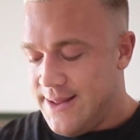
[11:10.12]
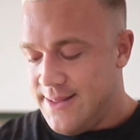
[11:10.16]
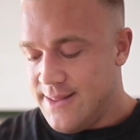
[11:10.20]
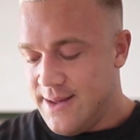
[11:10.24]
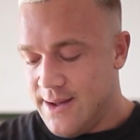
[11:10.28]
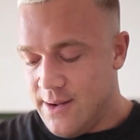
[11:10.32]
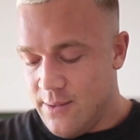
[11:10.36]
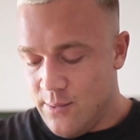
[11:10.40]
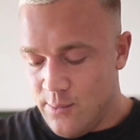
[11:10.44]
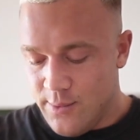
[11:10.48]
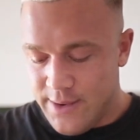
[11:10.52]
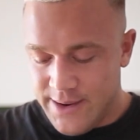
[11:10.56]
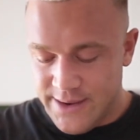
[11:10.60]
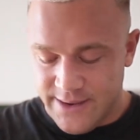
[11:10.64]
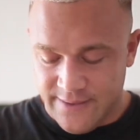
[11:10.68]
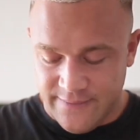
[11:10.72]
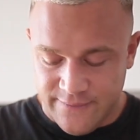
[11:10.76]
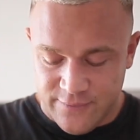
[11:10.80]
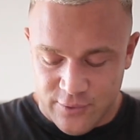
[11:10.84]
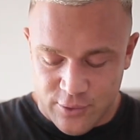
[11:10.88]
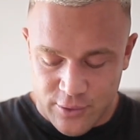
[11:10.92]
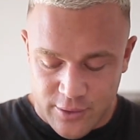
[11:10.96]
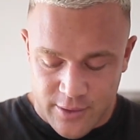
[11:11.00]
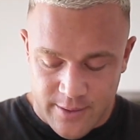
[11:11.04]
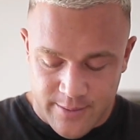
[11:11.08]
That
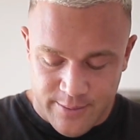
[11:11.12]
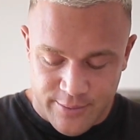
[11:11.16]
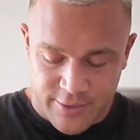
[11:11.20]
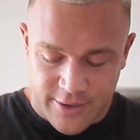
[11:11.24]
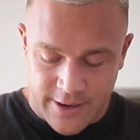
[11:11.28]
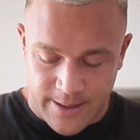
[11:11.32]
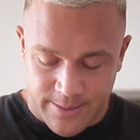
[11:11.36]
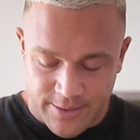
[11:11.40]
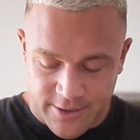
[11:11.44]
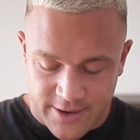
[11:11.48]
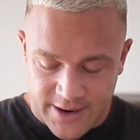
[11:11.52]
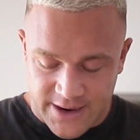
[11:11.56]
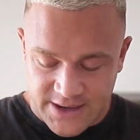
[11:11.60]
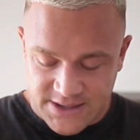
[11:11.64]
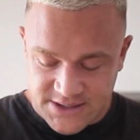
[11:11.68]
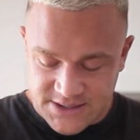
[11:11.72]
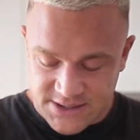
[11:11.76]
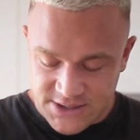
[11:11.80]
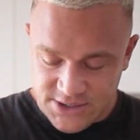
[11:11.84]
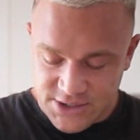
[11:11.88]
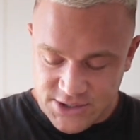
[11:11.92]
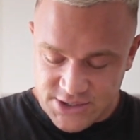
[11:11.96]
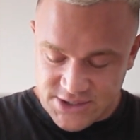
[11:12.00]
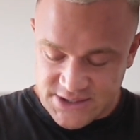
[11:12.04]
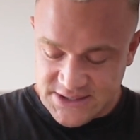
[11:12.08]
wonderful
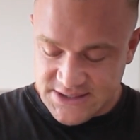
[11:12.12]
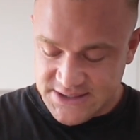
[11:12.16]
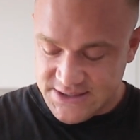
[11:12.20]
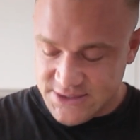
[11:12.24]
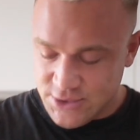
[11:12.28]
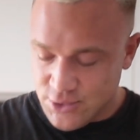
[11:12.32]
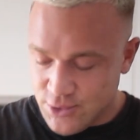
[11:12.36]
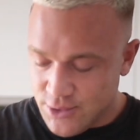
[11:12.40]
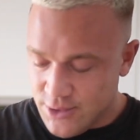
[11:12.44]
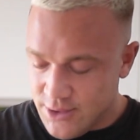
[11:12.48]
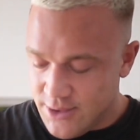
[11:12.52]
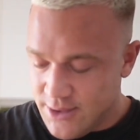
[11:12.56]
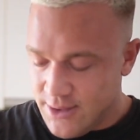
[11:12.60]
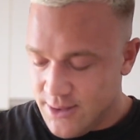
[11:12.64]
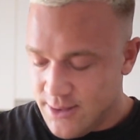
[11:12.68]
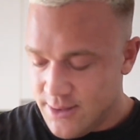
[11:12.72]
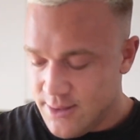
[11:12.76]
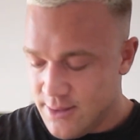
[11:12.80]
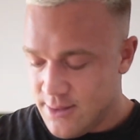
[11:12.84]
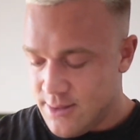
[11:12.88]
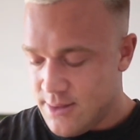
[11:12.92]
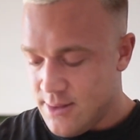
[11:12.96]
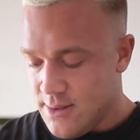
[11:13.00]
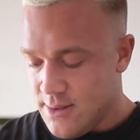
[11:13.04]
preparation you just saw